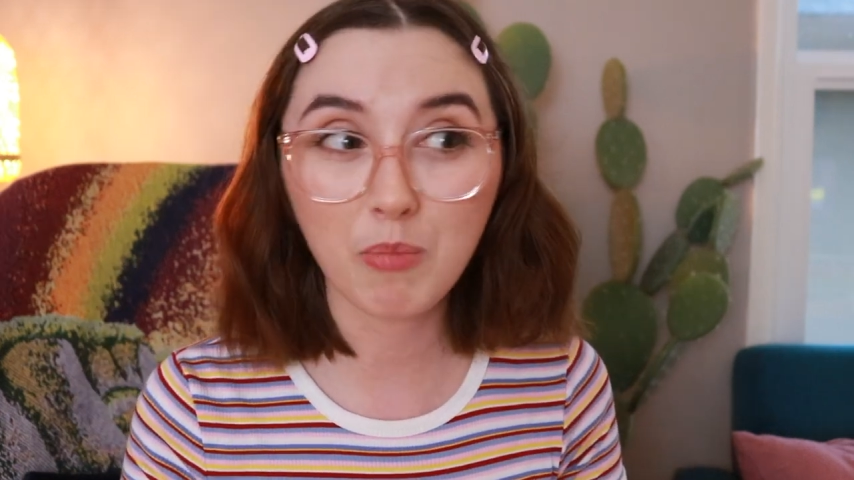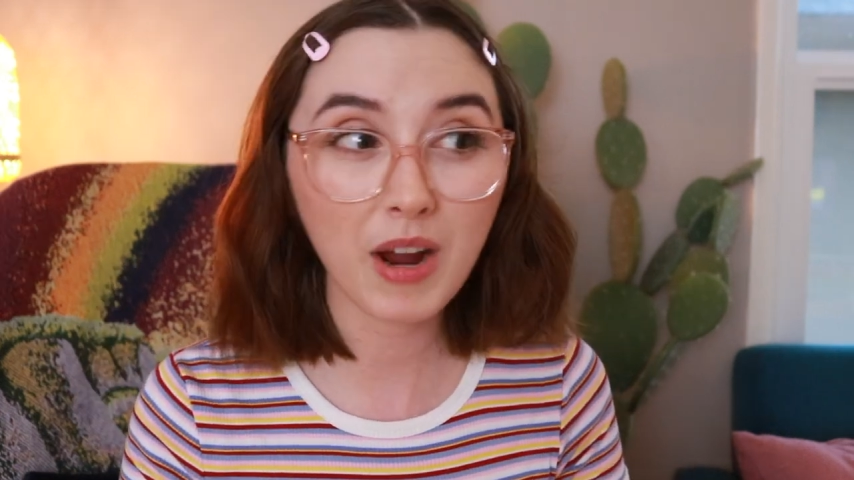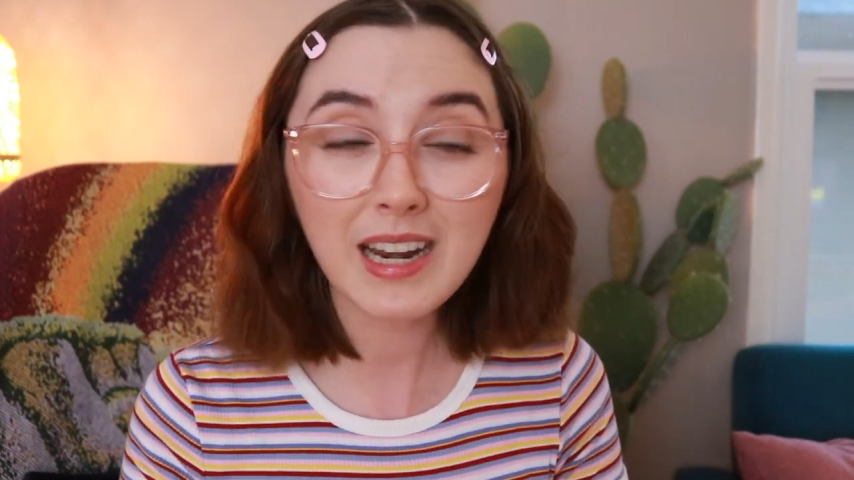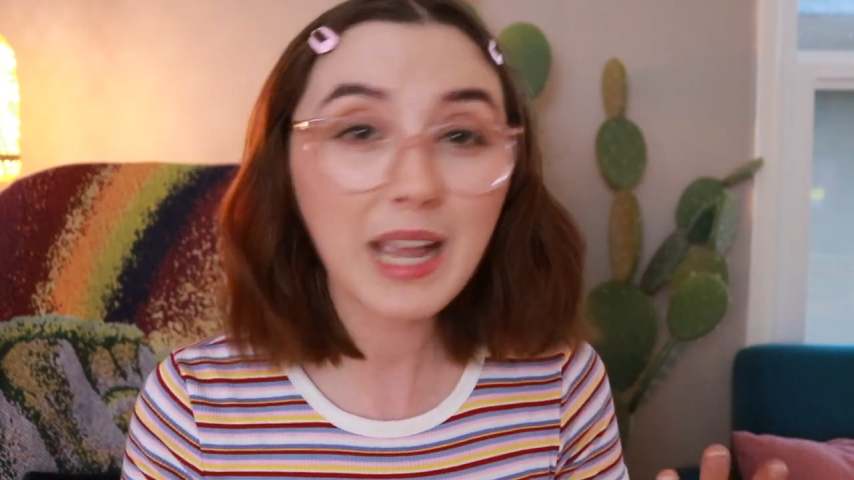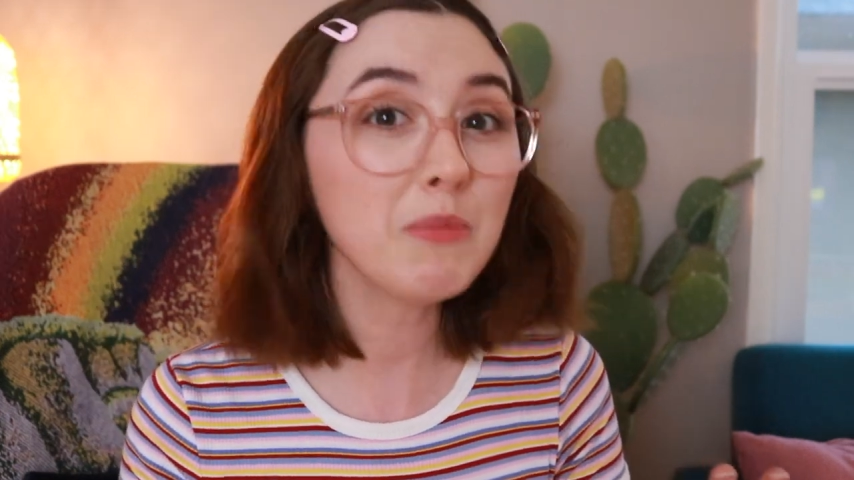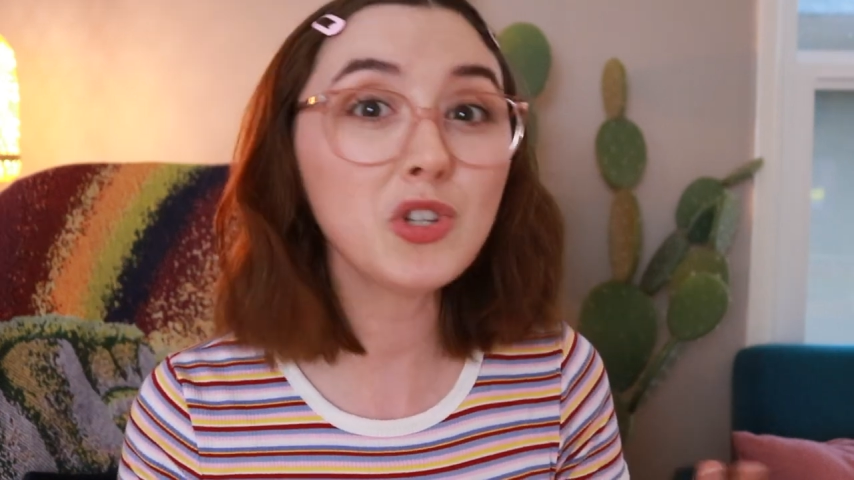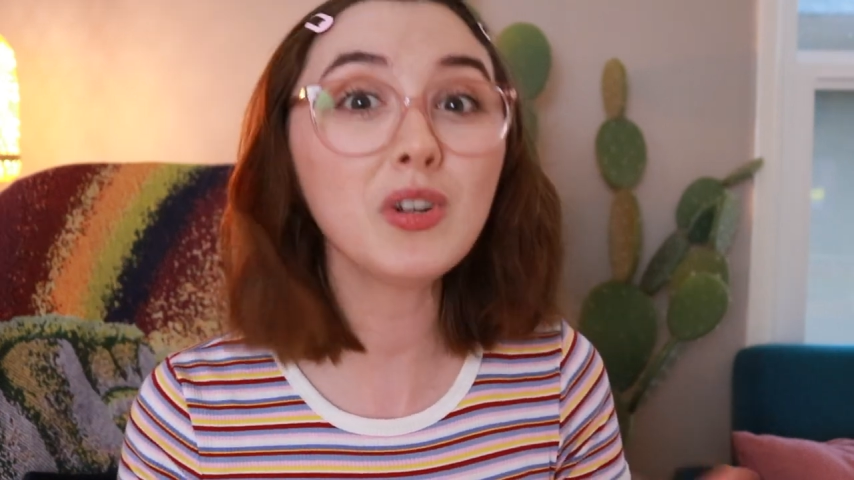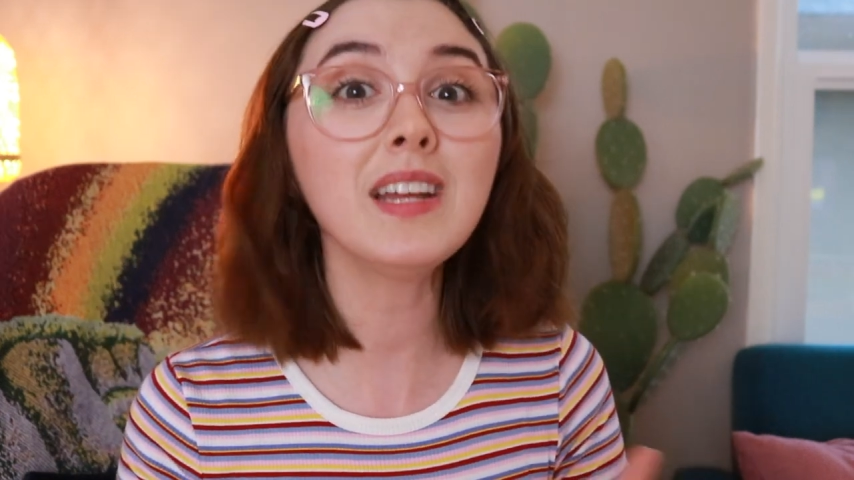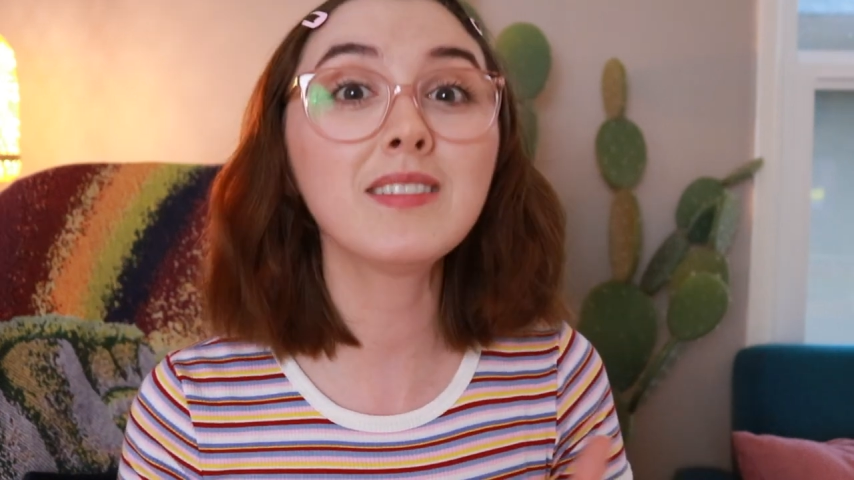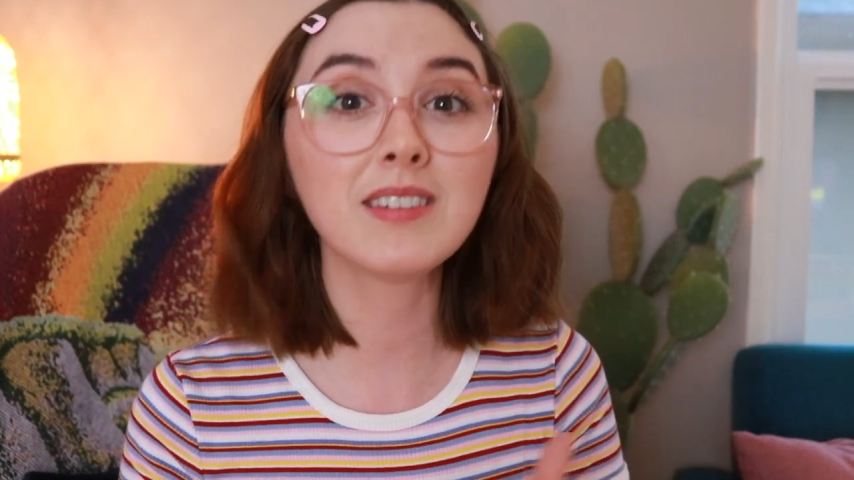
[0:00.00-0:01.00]
Brain
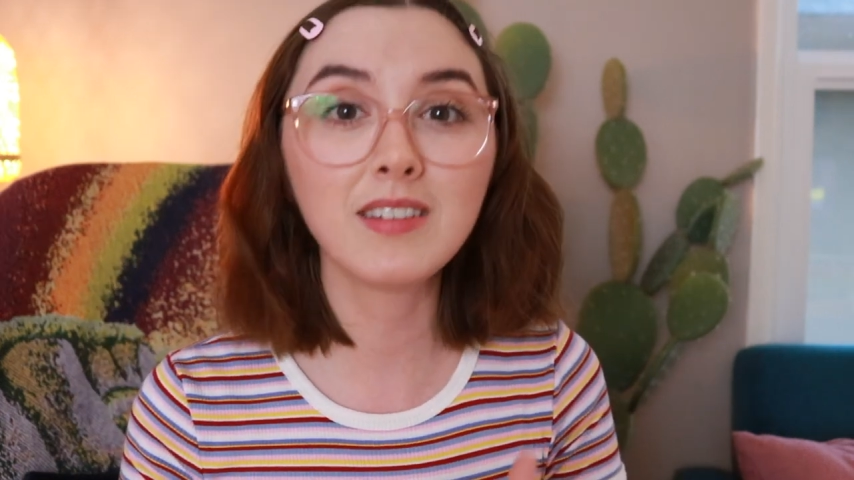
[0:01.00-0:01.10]
chemistry is